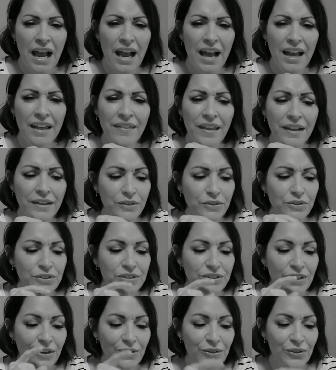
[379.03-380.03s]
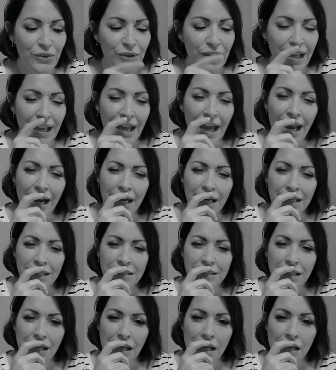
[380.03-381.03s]
and then you just start looking at it and
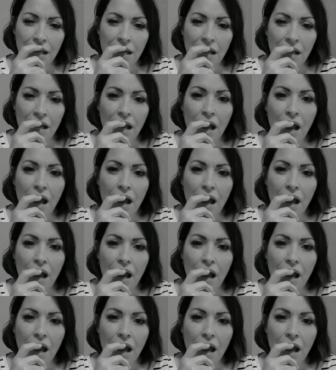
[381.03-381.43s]
it's like,